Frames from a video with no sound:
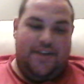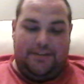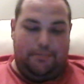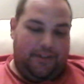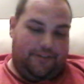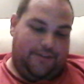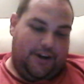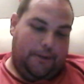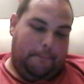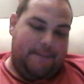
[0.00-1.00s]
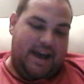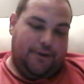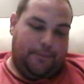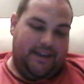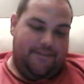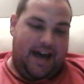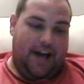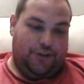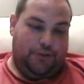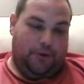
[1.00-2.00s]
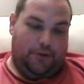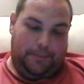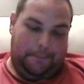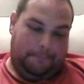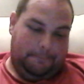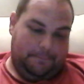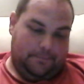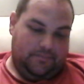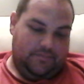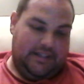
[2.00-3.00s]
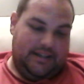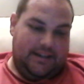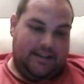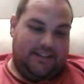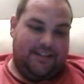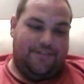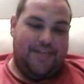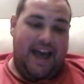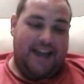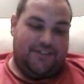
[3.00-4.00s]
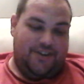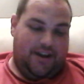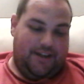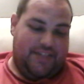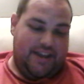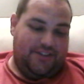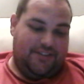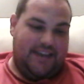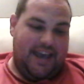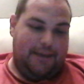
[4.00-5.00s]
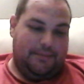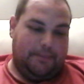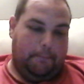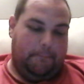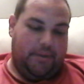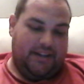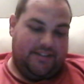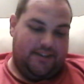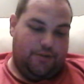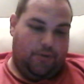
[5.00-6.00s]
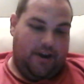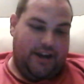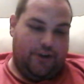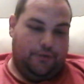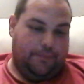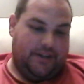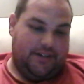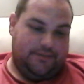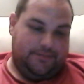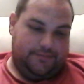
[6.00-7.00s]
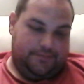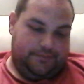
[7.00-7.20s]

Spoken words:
This motherfucker better be valuable. Because if that's not, this game is busted wide open.